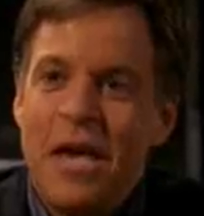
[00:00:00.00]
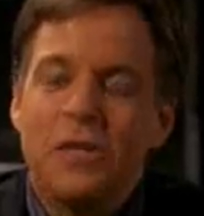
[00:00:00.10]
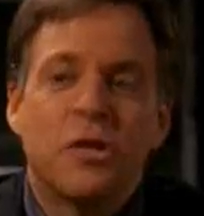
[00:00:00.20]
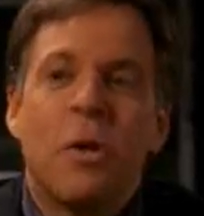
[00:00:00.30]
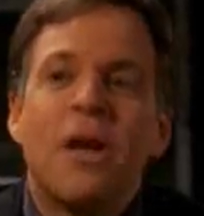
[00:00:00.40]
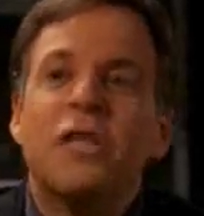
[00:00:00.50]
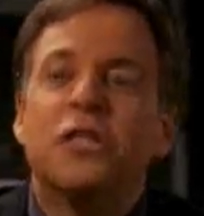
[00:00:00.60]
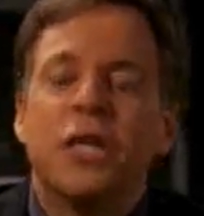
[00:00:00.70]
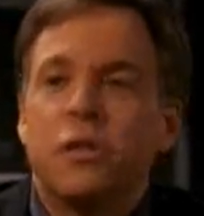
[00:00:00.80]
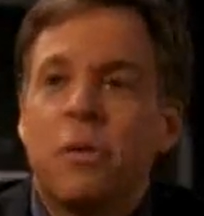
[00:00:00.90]
Is there
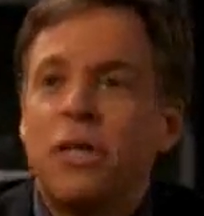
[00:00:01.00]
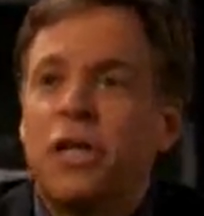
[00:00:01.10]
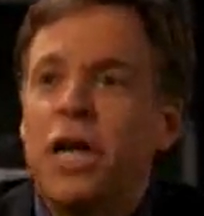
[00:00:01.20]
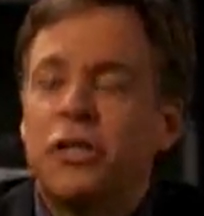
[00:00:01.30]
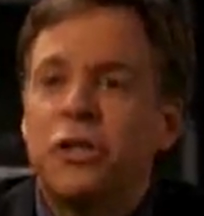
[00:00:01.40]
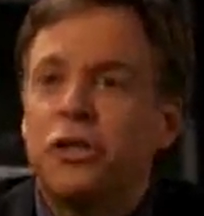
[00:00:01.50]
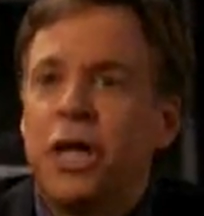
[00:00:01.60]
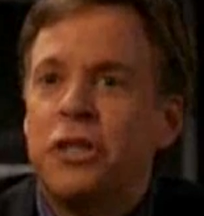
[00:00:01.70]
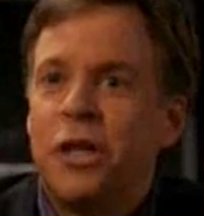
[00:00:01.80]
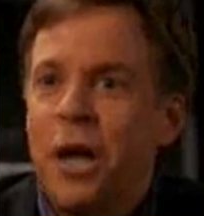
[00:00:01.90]
any chance you
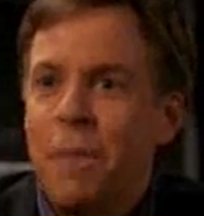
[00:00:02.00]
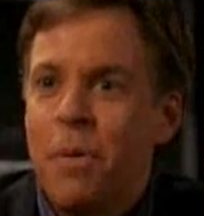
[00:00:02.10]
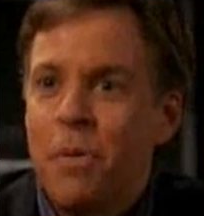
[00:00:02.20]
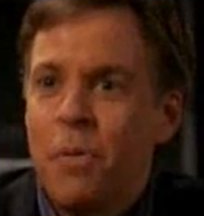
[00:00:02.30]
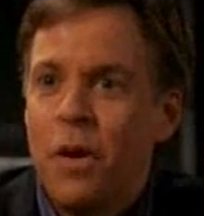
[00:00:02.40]
change it up